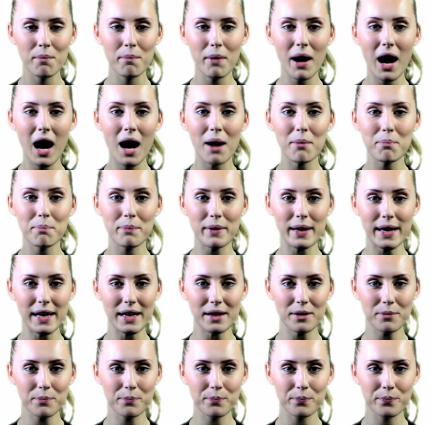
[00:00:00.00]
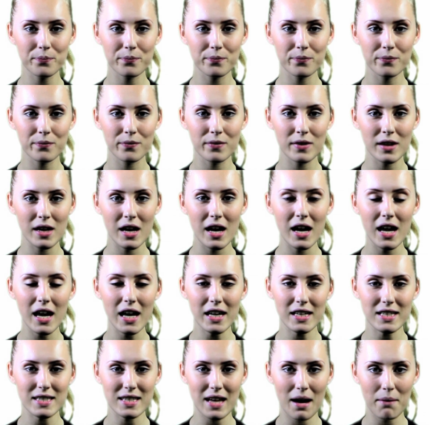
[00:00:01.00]
Part B.
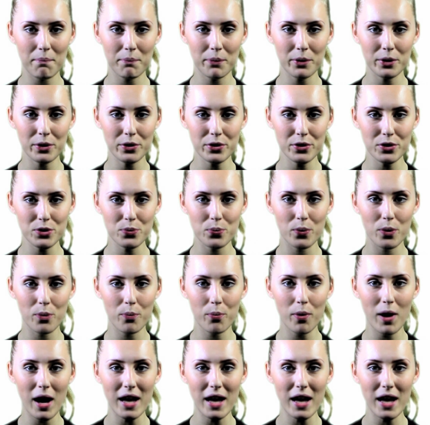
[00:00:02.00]
Examples with